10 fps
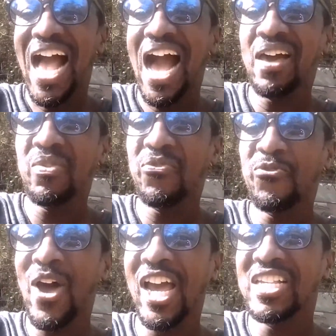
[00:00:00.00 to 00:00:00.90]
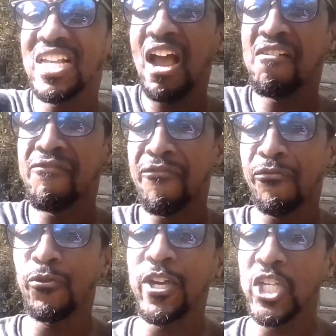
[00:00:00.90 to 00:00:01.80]
and the fries are
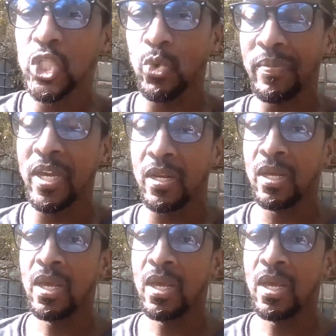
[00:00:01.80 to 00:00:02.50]
free swimming,